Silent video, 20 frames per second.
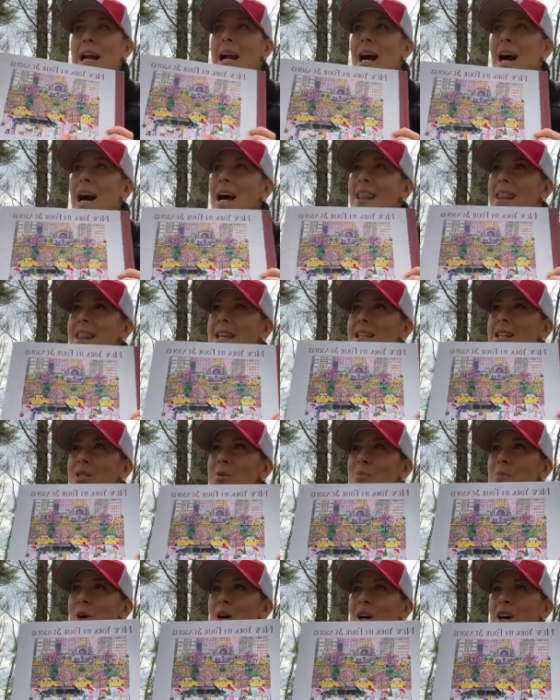got this
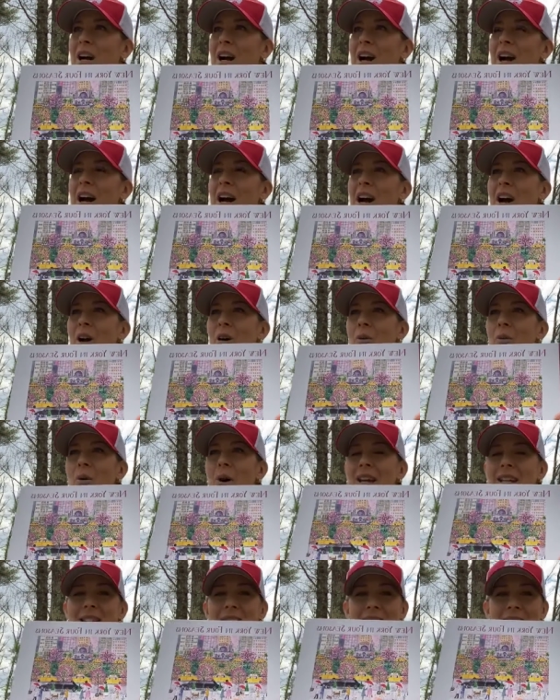book
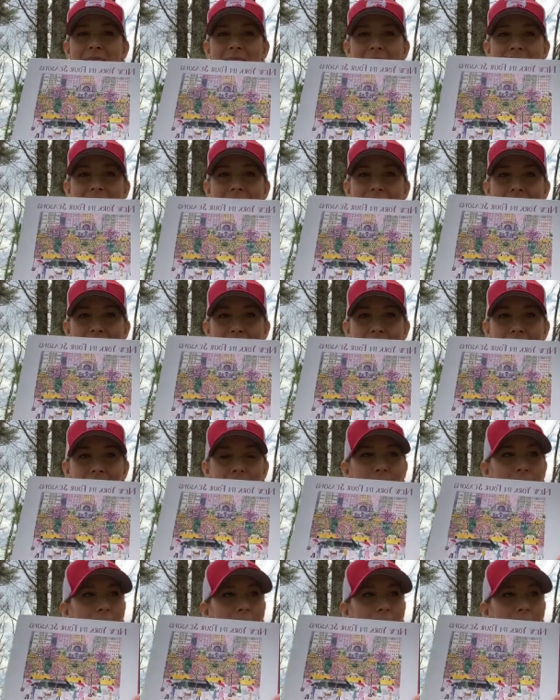when Stasha